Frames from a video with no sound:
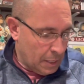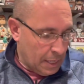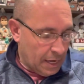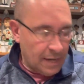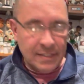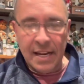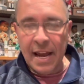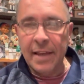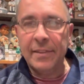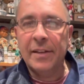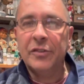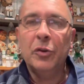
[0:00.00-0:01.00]
Here's a guy I
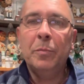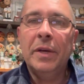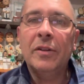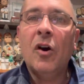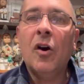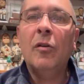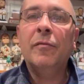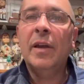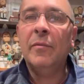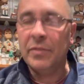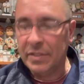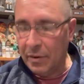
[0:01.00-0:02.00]
think should be in the Hall of Fame.
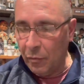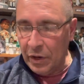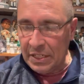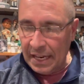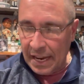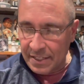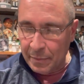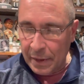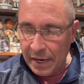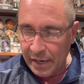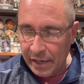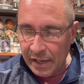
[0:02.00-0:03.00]
For some reason, he hasn't
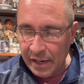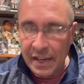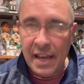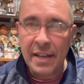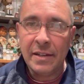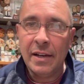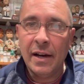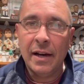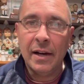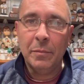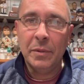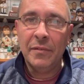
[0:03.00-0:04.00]
made it in there yet.
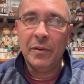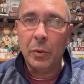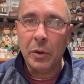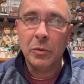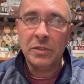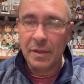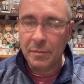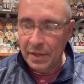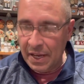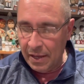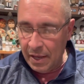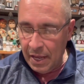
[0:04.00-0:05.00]
I believe he will
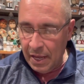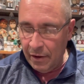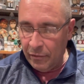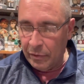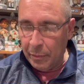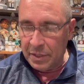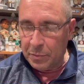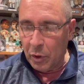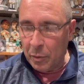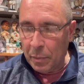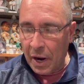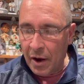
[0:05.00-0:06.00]
someday. From the
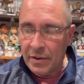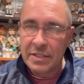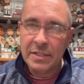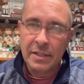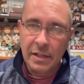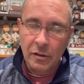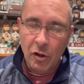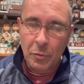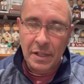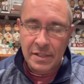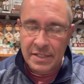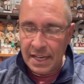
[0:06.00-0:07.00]
Pittsburgh Pirates, along with
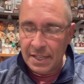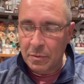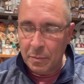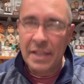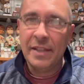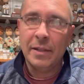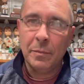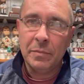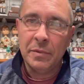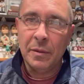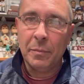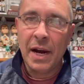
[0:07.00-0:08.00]
other teams, but mainly the
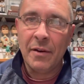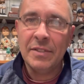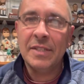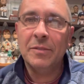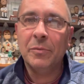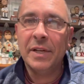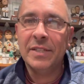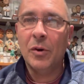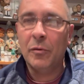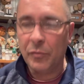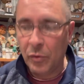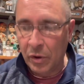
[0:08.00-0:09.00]
Pirates is what he's
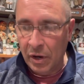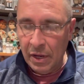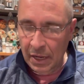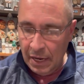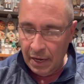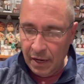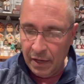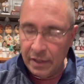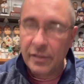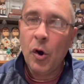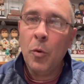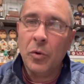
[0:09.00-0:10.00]
known for. The
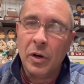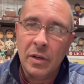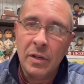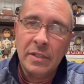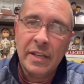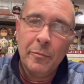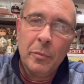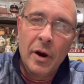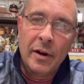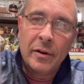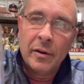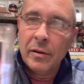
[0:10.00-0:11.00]
Cobra, Dave
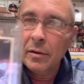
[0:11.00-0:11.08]
Parker.